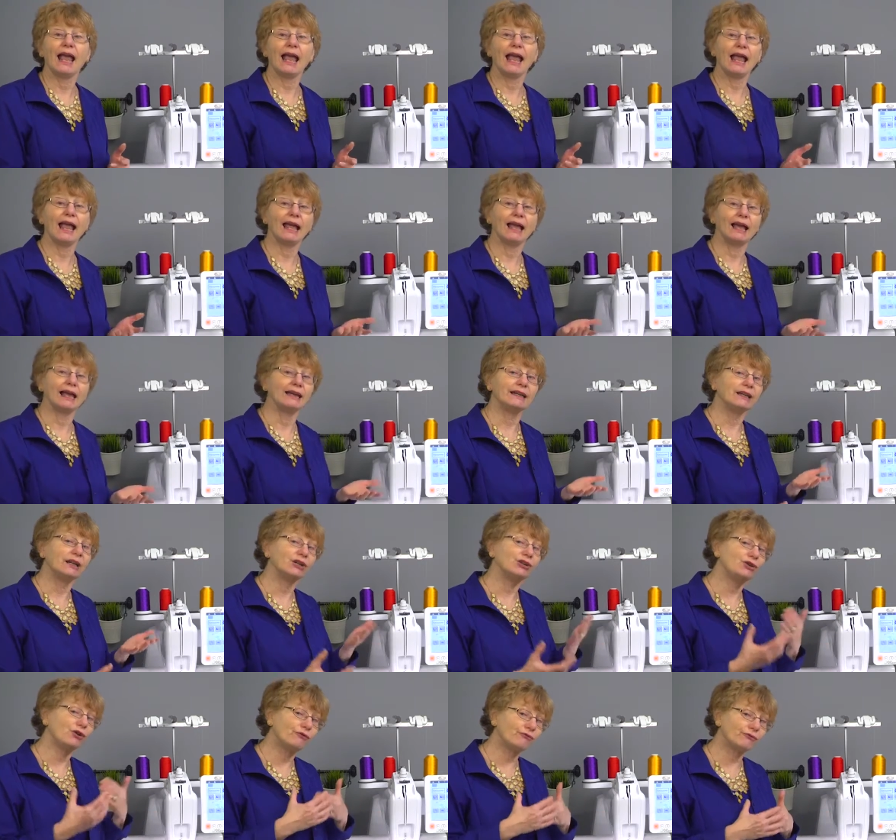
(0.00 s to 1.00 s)
and
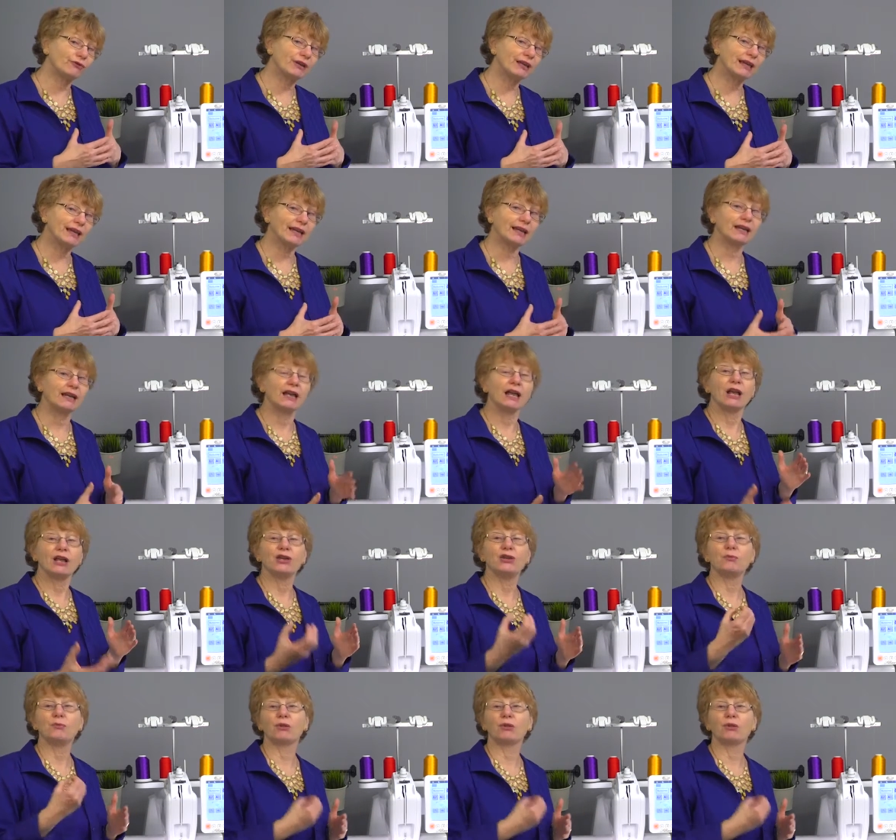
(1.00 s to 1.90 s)
don't forget, you